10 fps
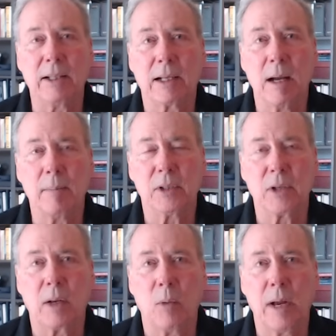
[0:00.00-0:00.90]
the companies
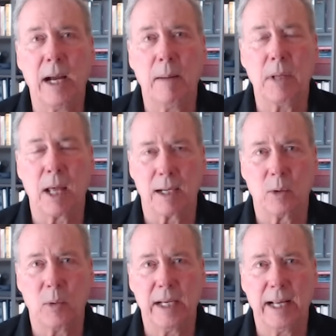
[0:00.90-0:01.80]
on the way up, not on the
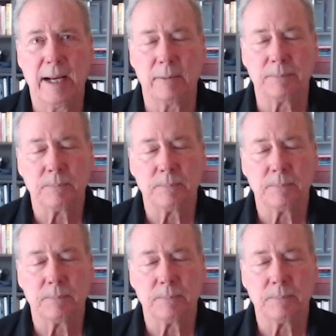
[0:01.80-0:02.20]
way down.